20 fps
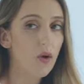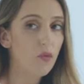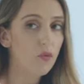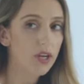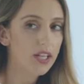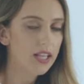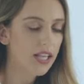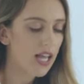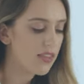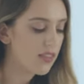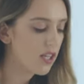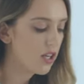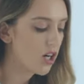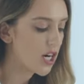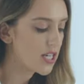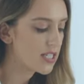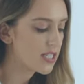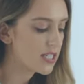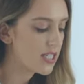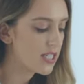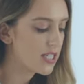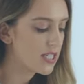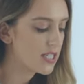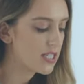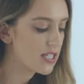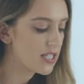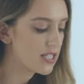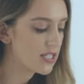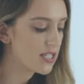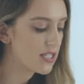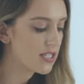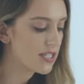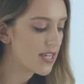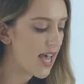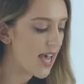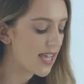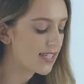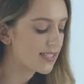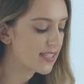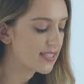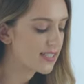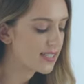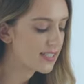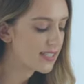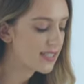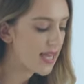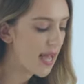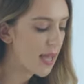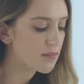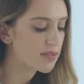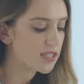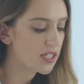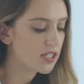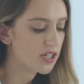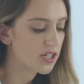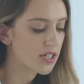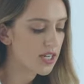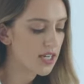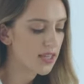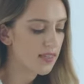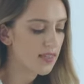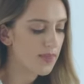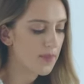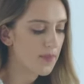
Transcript: Recline the car seat to access the snaps underneath.